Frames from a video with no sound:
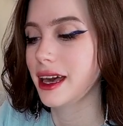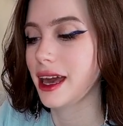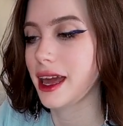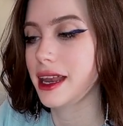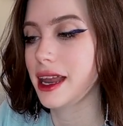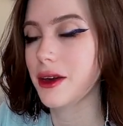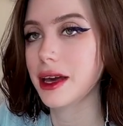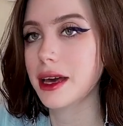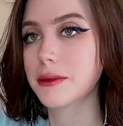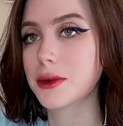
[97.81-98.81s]
And now
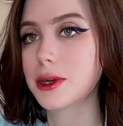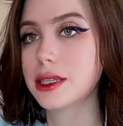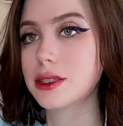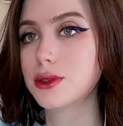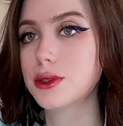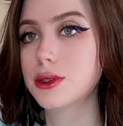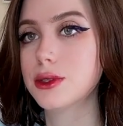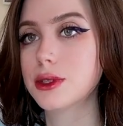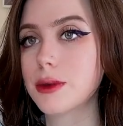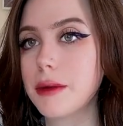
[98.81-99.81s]
I'm going to
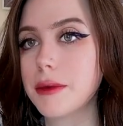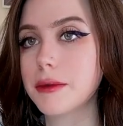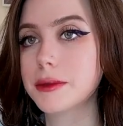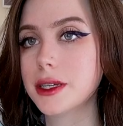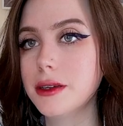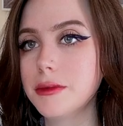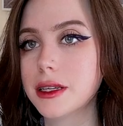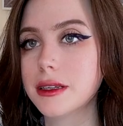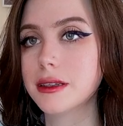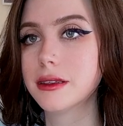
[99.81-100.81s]
swipe up to open.